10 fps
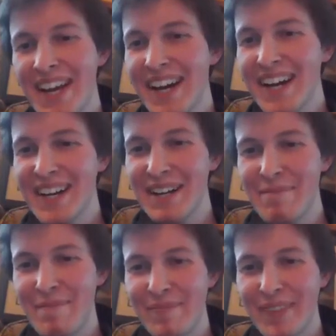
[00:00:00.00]

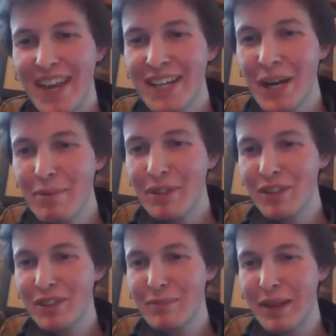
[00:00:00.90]
Any hope on
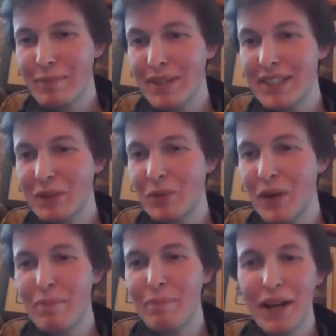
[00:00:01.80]
cross compatibility
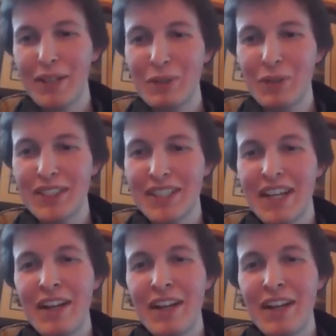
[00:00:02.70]
with PyTorch?